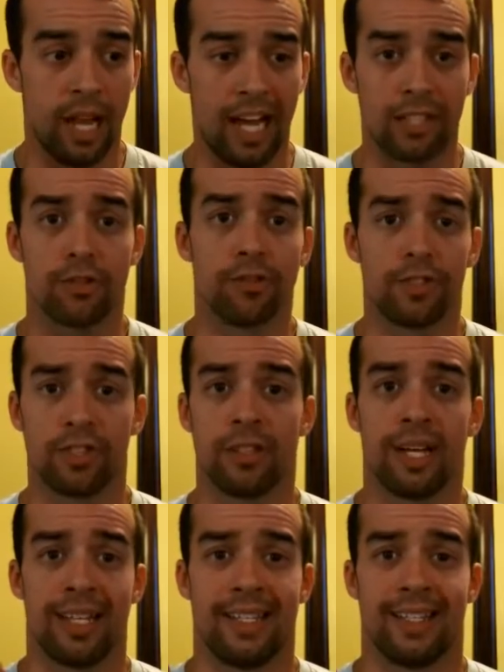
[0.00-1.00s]

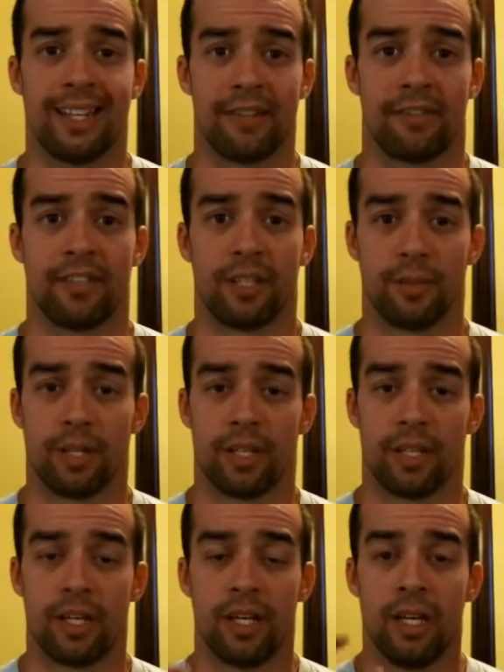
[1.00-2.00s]
Adrenaline has definitely
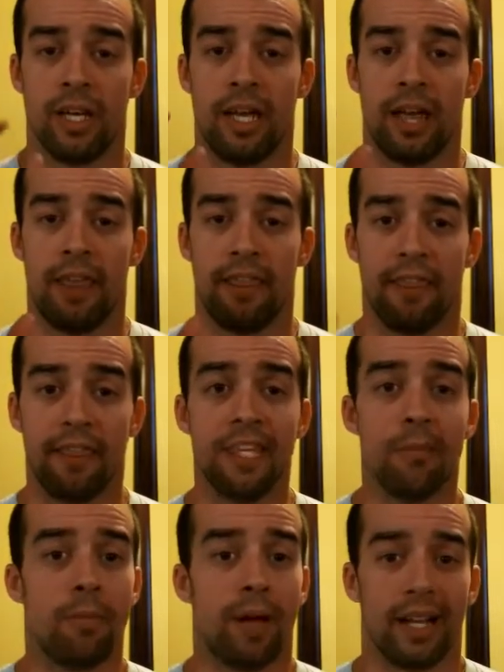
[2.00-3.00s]
been
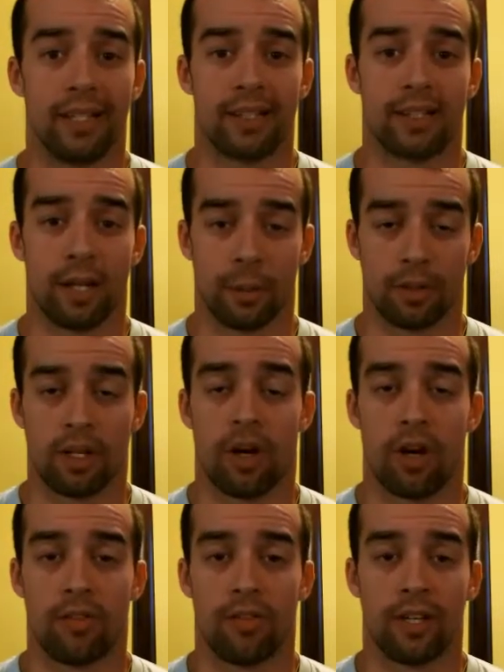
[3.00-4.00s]
the best cup of
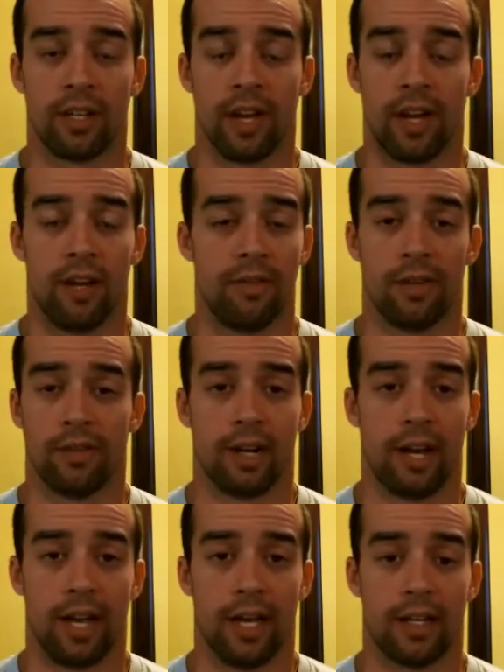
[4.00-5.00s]
coffee I've ever
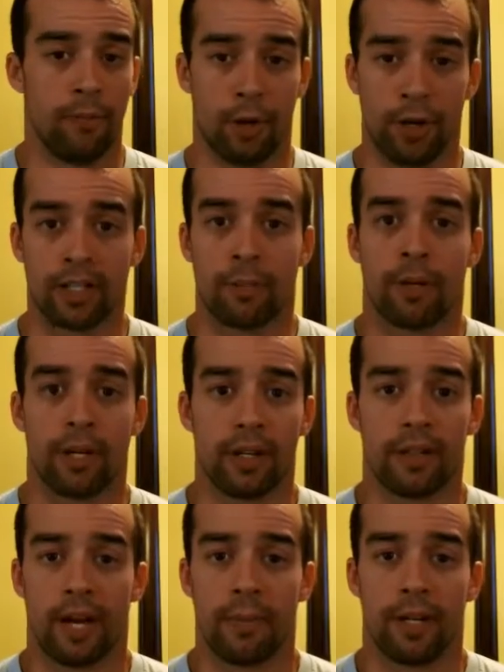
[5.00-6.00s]
had. During the
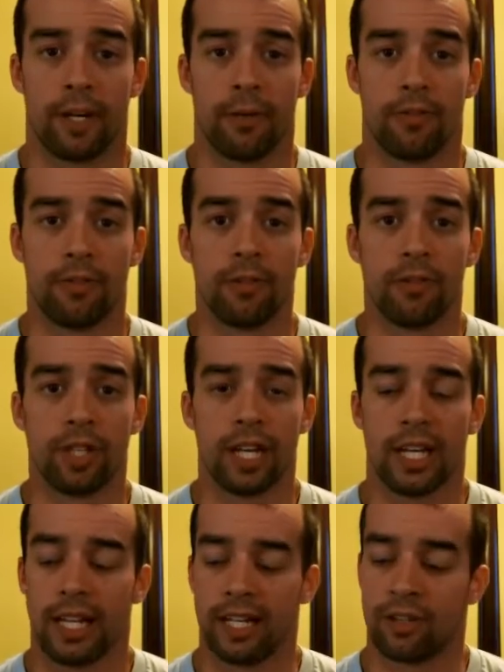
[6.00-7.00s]
period of time that I was using
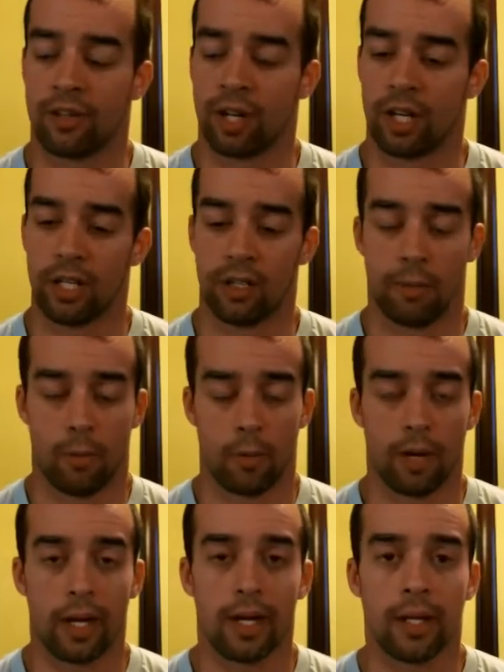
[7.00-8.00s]
it, I took it in the
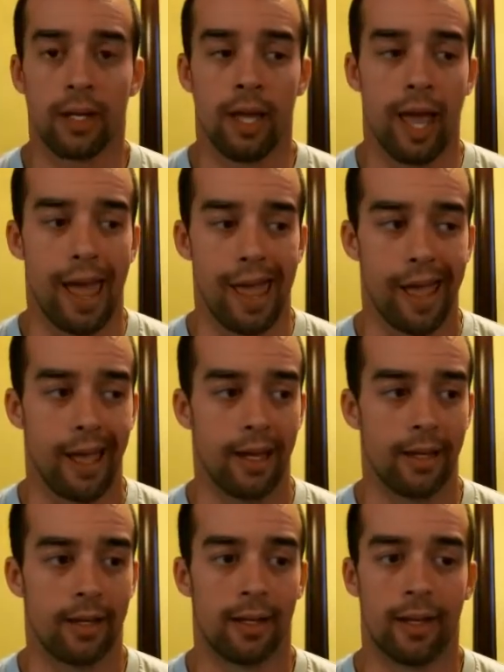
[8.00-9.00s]
morning,
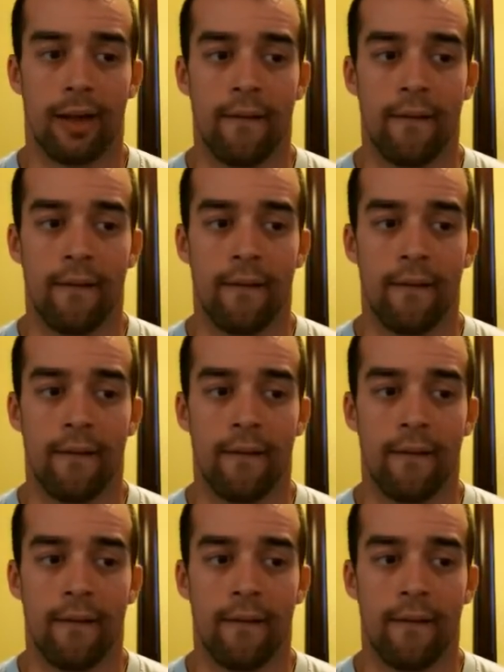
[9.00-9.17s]
and